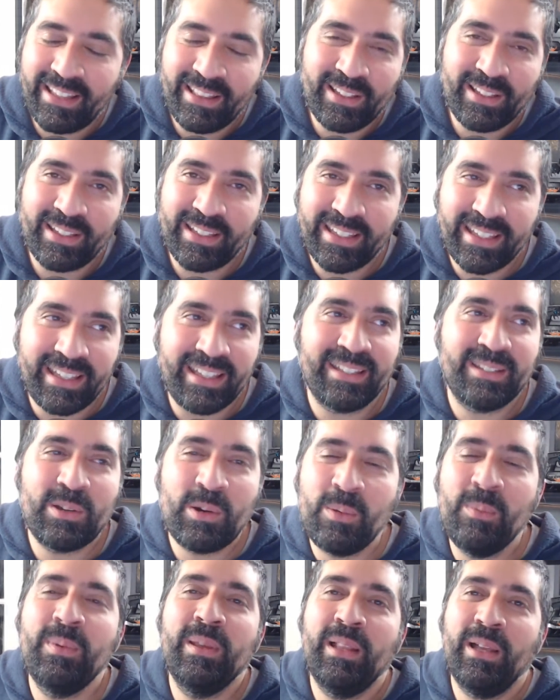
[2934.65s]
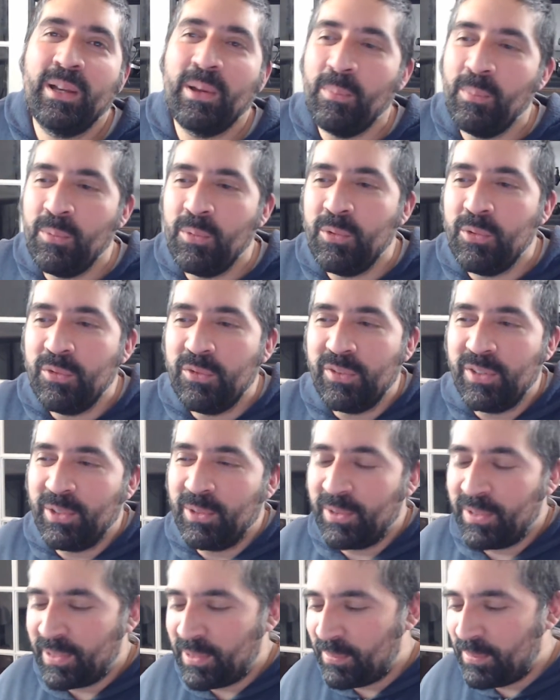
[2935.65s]
Like, it's got to be like a movie or
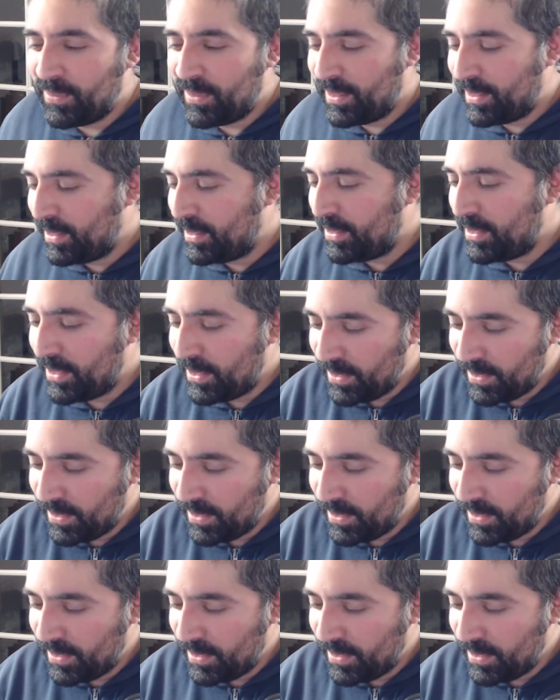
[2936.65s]
something, you know?